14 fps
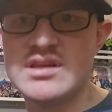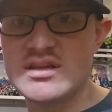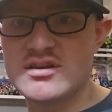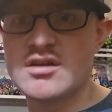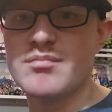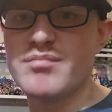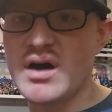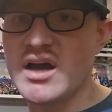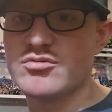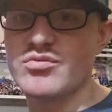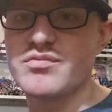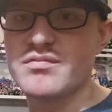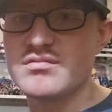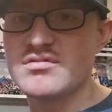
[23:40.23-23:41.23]
combined
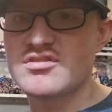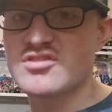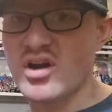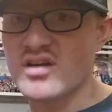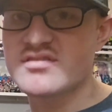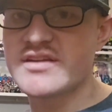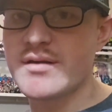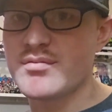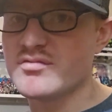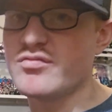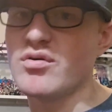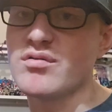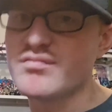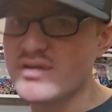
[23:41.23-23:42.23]
Star Saber to
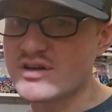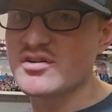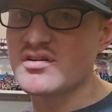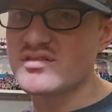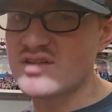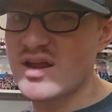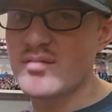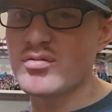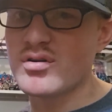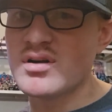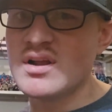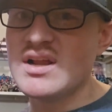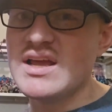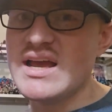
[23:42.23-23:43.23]
form Victory Saber,
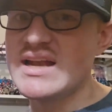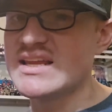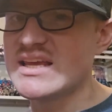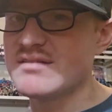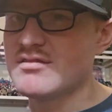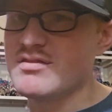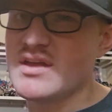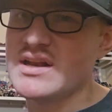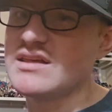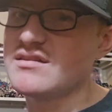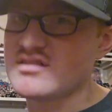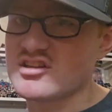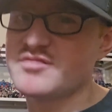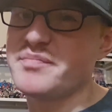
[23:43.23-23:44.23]
and given that
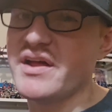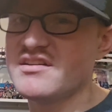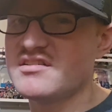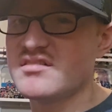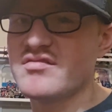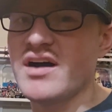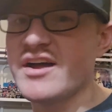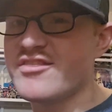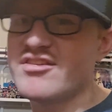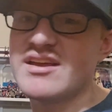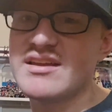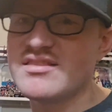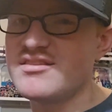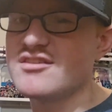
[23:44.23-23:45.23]
he's expensive, I
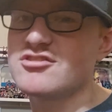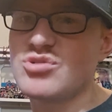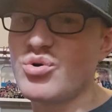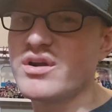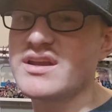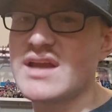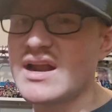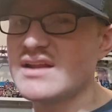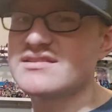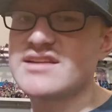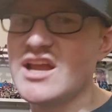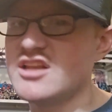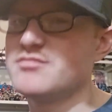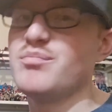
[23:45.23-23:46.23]
think this toy kind of
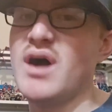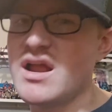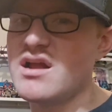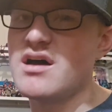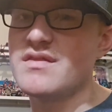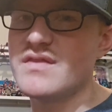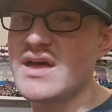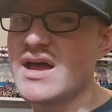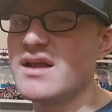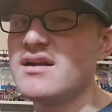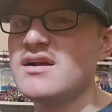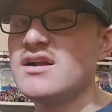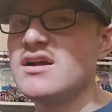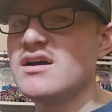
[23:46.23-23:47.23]
skates by
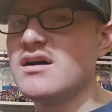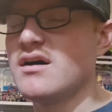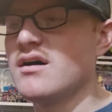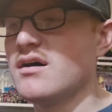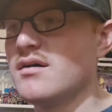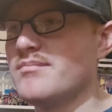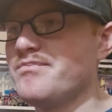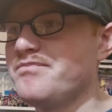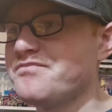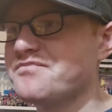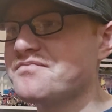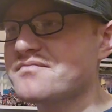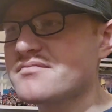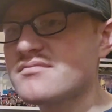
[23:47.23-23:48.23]
um
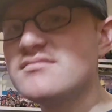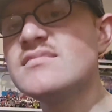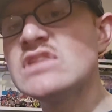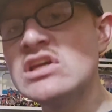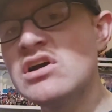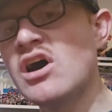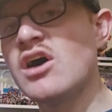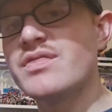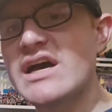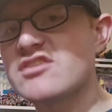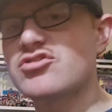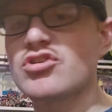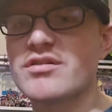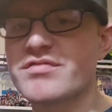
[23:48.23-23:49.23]
on that
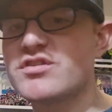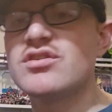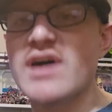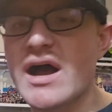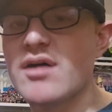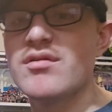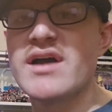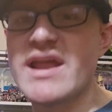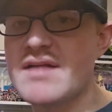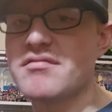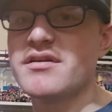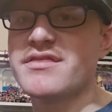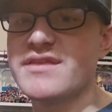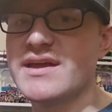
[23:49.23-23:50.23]
sort of clout and
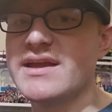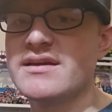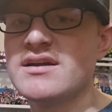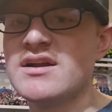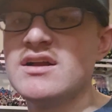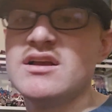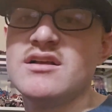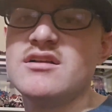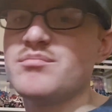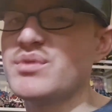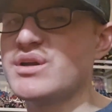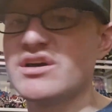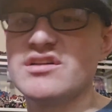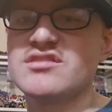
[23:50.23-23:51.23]
everything,
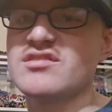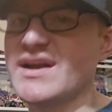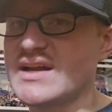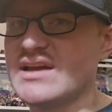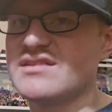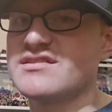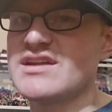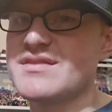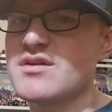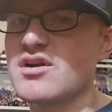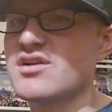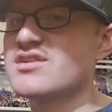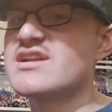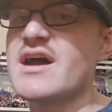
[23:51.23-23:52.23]
because like I said,
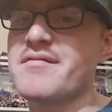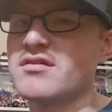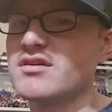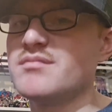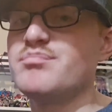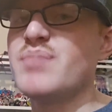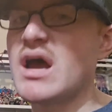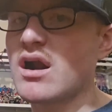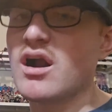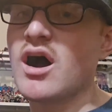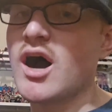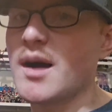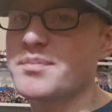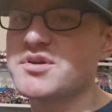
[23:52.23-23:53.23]
there are definitely better
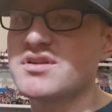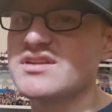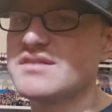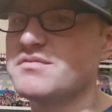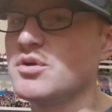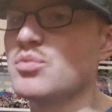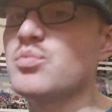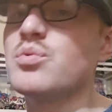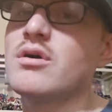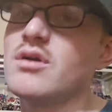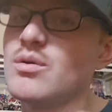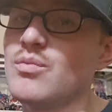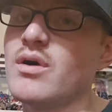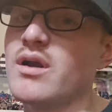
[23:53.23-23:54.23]
options if you
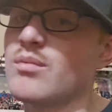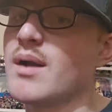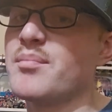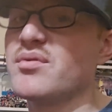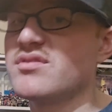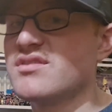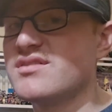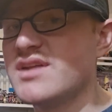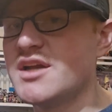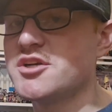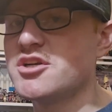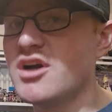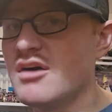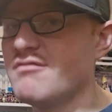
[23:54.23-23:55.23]
really want a
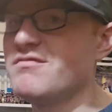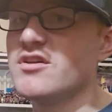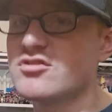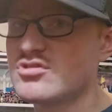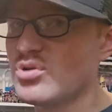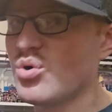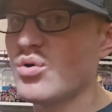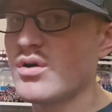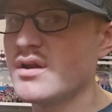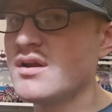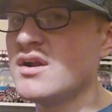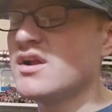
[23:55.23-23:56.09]
representation of this toy.